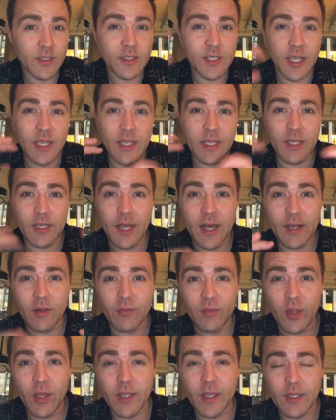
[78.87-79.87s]
take a lot
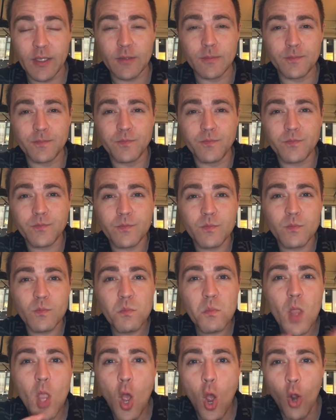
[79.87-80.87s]
of like
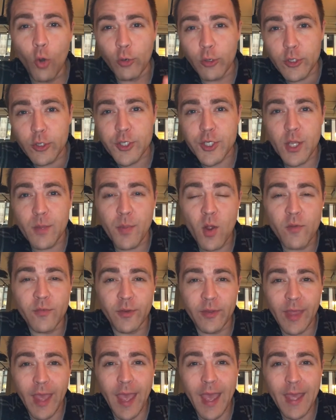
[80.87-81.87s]
ownership
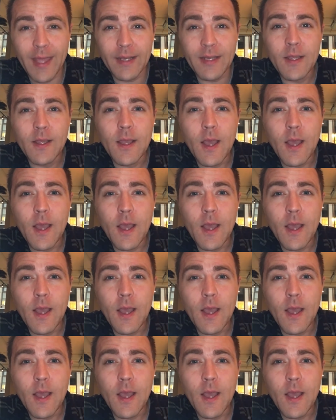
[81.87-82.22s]
over that,